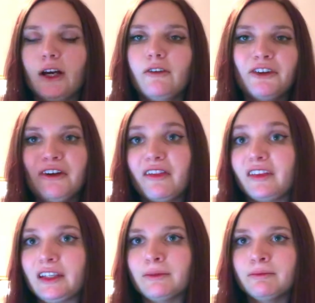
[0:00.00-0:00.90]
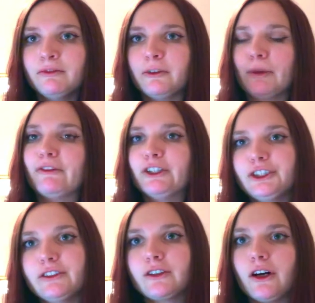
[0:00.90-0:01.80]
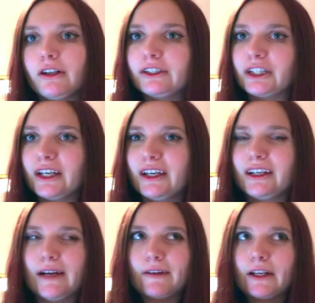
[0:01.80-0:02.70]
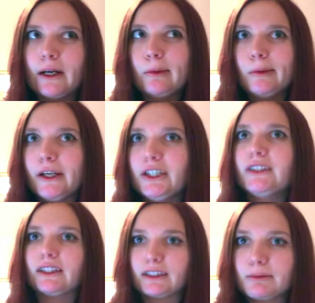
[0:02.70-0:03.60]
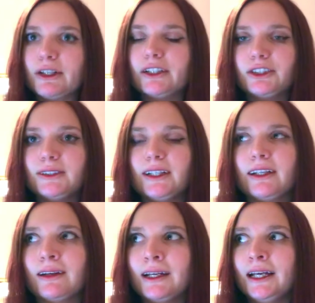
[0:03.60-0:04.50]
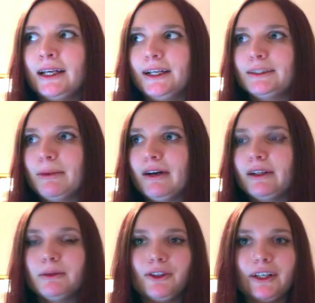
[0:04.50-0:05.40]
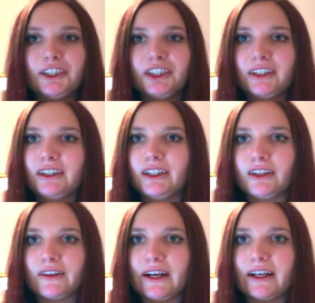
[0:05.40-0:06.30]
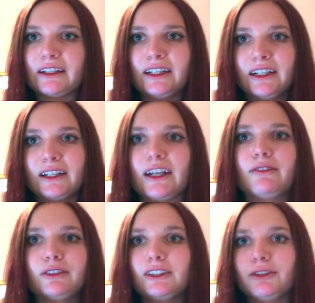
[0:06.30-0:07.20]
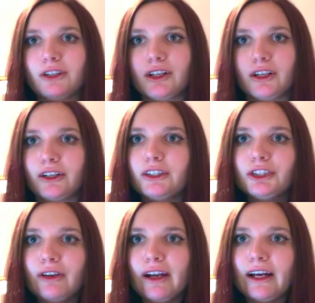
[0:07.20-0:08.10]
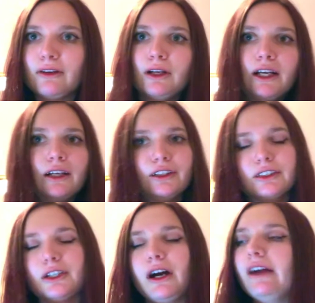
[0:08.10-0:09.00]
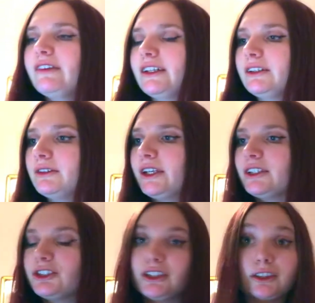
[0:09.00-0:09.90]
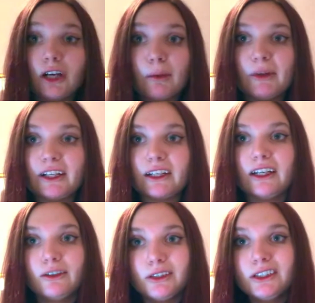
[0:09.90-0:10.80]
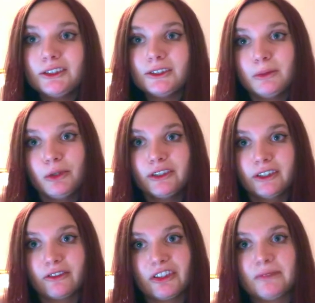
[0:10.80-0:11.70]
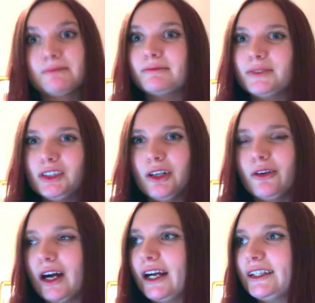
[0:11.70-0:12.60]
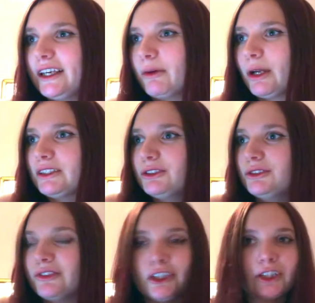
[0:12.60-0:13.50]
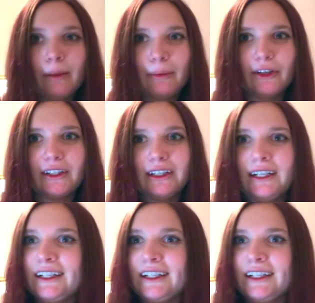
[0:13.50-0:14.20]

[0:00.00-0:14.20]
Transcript: overall theme for my first year of college. And I read a couple pages and it's pretty interesting. It's about immigration and all that, kind of what's going on in our country right now. So I find it a really interesting topic and a really interesting book so far. So I can't wait to finish that book